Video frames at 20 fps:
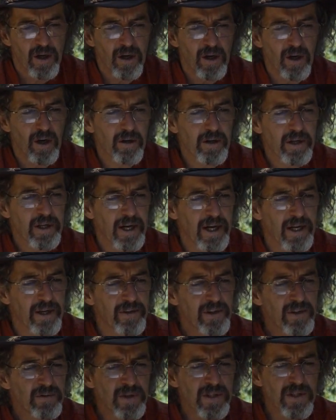Okay,
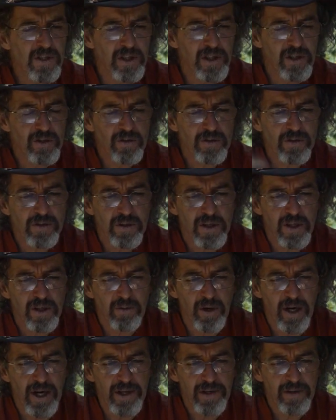this one's an interesting
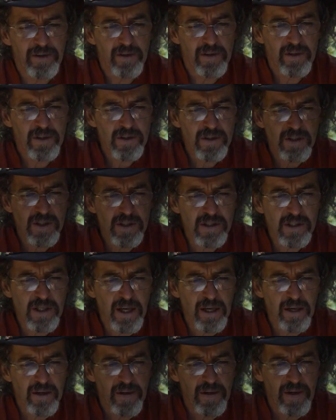one. This is
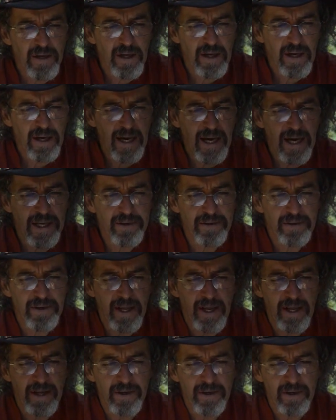
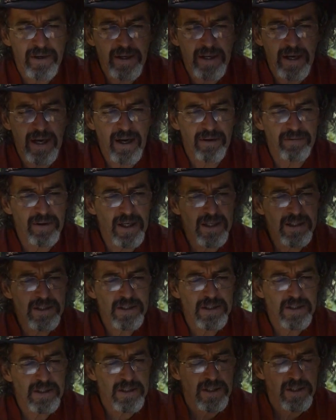Adnan
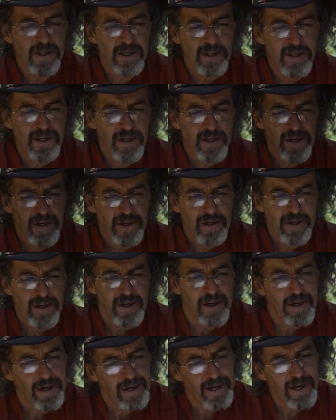Karbas.
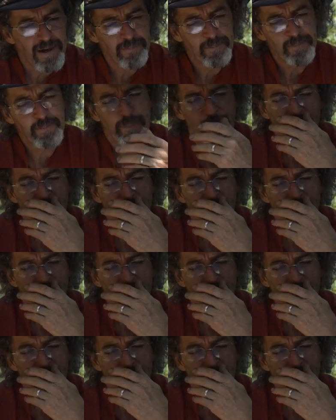I'm